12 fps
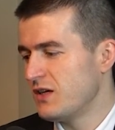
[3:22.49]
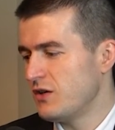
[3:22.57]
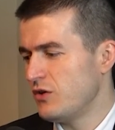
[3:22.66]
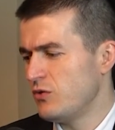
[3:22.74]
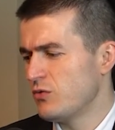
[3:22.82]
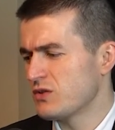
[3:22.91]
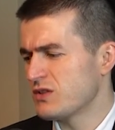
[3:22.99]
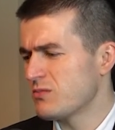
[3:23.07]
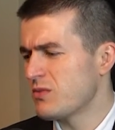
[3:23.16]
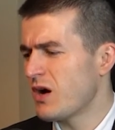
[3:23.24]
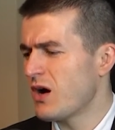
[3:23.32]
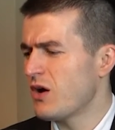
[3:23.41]
you are
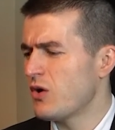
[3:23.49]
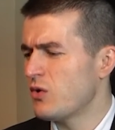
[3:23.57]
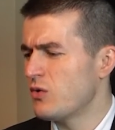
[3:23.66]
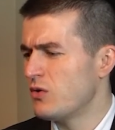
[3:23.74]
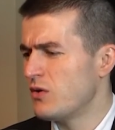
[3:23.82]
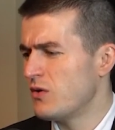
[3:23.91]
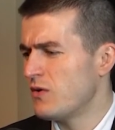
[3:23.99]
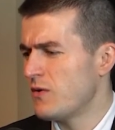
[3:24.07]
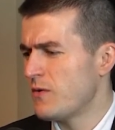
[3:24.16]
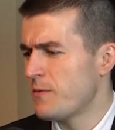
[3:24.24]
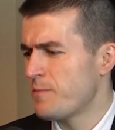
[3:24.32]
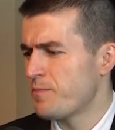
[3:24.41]
somehow
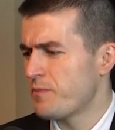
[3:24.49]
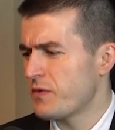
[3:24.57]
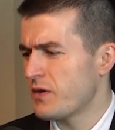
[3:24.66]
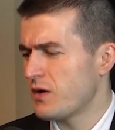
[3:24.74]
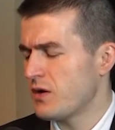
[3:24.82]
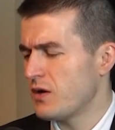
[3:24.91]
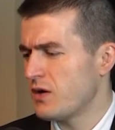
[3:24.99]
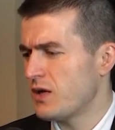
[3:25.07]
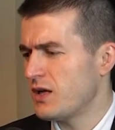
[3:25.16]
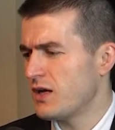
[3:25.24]
uh,